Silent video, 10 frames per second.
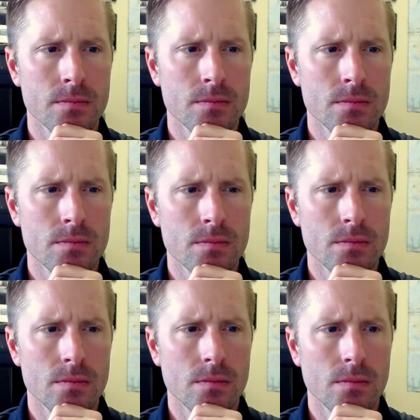
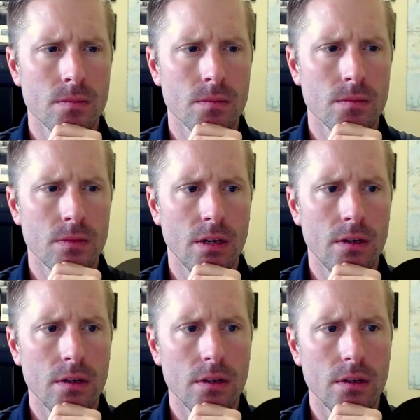
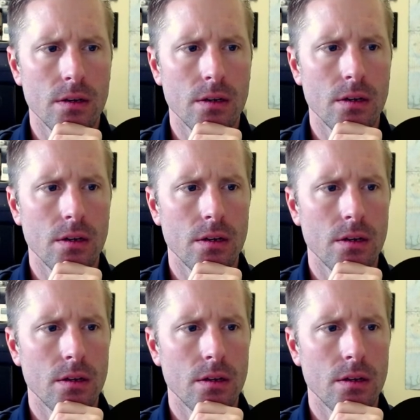Nothing is said.